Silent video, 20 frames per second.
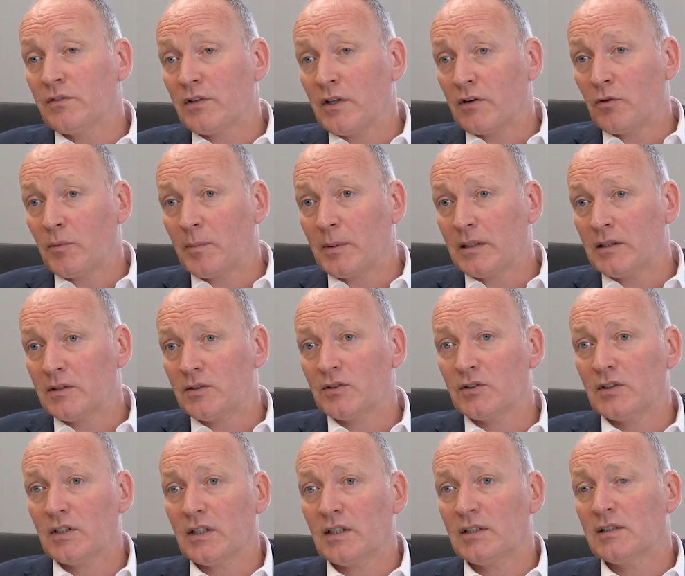
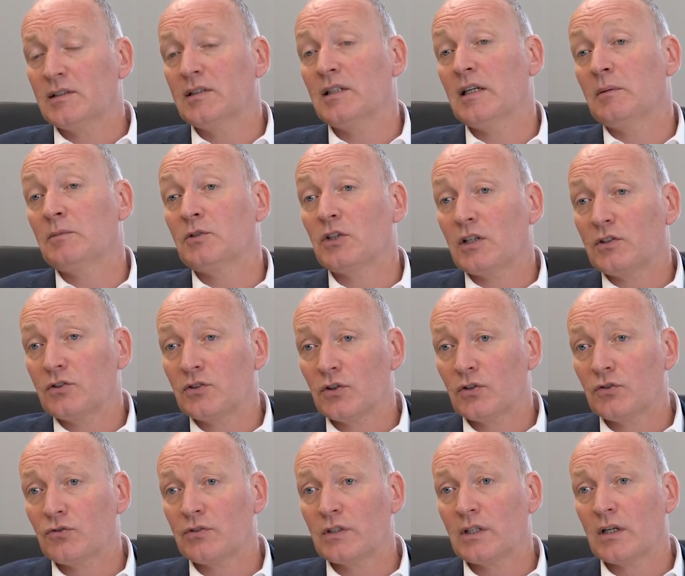therapies in TMJ
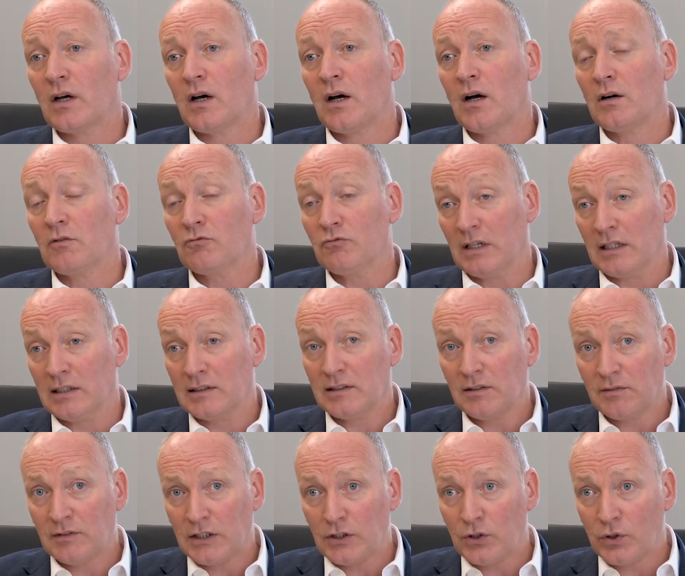surgery are
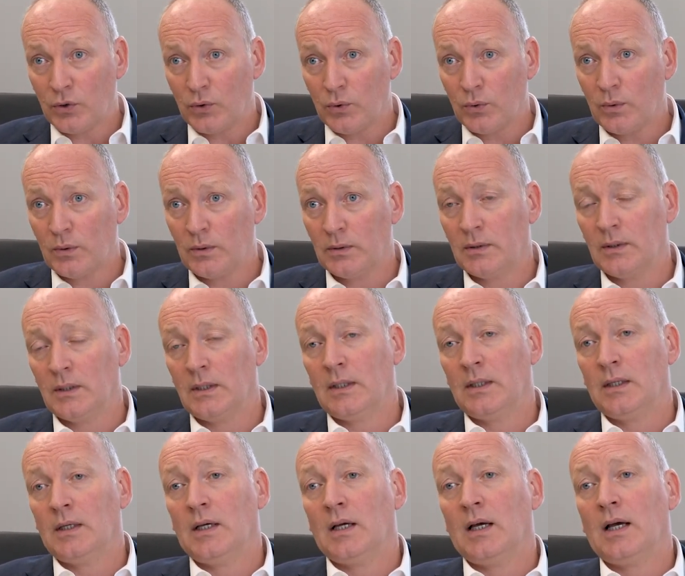relatively new,
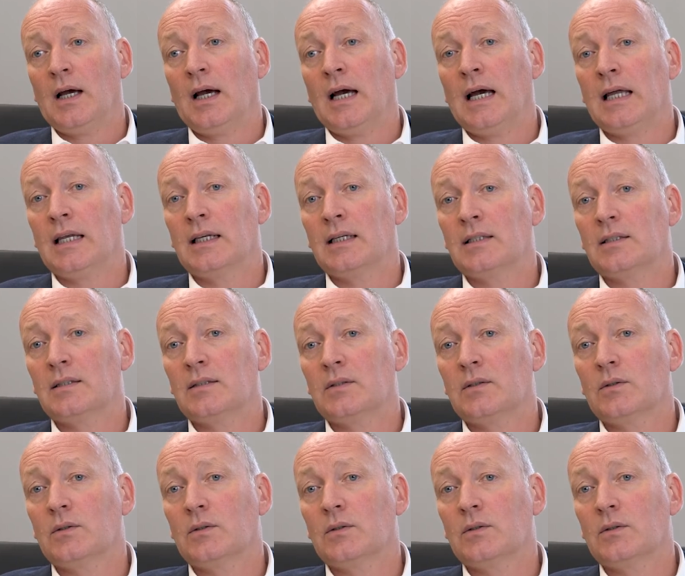and